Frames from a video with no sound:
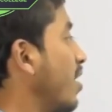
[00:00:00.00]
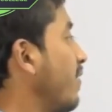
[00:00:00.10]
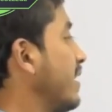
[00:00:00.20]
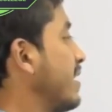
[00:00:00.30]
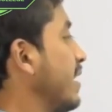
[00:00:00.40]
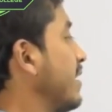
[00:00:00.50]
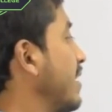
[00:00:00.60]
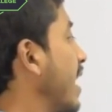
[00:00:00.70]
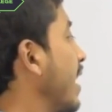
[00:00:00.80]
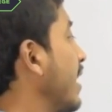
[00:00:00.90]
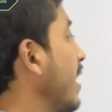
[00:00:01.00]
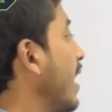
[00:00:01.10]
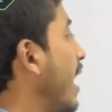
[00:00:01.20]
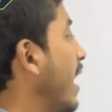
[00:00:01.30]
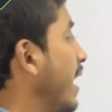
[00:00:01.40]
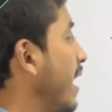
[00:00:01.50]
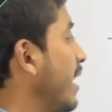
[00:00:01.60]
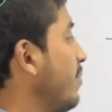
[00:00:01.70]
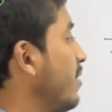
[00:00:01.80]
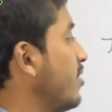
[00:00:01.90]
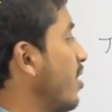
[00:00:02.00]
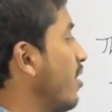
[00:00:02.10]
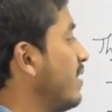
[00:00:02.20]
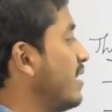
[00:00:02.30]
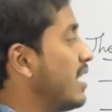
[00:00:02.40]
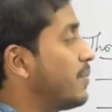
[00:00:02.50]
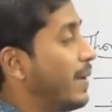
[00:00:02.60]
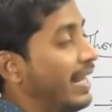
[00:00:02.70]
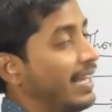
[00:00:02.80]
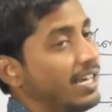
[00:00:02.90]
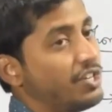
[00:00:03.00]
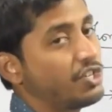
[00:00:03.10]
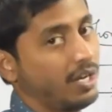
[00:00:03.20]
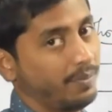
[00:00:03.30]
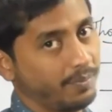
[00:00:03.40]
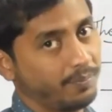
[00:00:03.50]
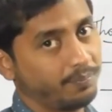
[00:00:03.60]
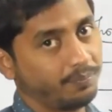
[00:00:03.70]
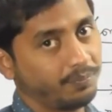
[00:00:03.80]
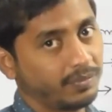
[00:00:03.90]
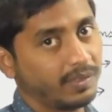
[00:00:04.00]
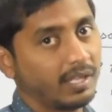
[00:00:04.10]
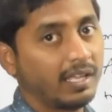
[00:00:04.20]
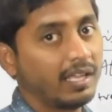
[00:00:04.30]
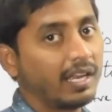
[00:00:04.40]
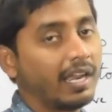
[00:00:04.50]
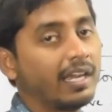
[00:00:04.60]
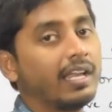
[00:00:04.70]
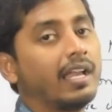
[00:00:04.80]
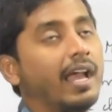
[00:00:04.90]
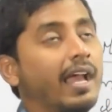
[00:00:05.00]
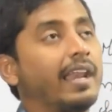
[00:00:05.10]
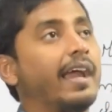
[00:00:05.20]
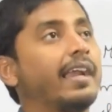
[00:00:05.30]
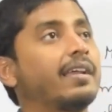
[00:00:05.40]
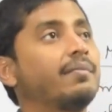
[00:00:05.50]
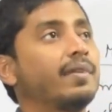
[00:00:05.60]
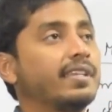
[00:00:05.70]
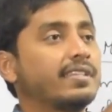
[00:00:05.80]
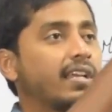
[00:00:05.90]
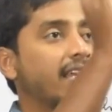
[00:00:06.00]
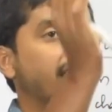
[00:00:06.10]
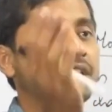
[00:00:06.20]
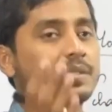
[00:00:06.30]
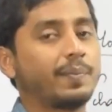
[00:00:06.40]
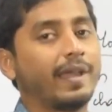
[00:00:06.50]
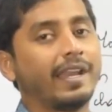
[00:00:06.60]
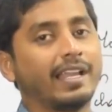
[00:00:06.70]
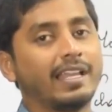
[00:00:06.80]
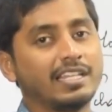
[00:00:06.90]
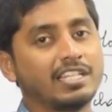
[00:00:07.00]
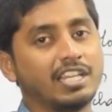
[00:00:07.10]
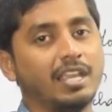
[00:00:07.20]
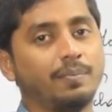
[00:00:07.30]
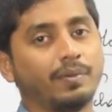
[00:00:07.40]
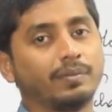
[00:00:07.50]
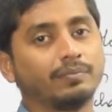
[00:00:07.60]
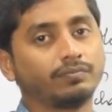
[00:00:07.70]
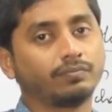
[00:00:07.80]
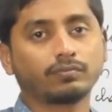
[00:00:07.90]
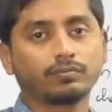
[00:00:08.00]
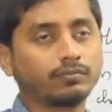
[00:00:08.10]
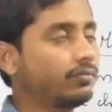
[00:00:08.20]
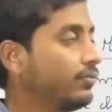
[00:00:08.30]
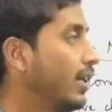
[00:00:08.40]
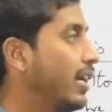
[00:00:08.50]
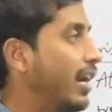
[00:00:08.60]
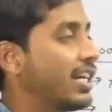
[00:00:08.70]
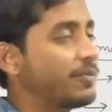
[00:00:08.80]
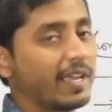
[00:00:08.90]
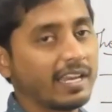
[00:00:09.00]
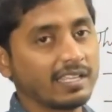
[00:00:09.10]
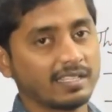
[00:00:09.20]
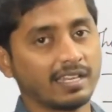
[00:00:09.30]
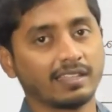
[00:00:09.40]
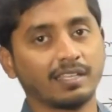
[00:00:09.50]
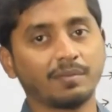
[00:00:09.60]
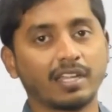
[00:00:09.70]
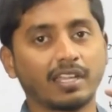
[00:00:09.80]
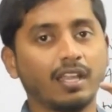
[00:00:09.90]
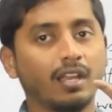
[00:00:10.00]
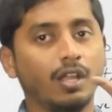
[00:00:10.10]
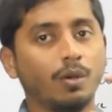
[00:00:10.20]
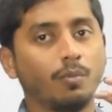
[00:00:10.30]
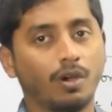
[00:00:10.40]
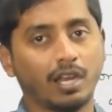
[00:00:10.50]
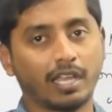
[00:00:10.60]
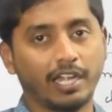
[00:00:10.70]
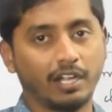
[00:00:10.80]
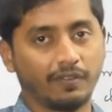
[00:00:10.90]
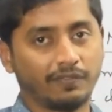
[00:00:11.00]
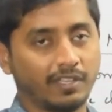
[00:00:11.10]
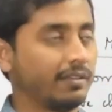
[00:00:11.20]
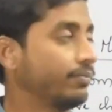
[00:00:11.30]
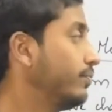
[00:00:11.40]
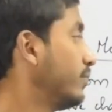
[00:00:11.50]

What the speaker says: always tells that an atom is always in a spherical in shape, right. An atom is a spherical shape, right. Sphere is nothing but your ball kind of thing,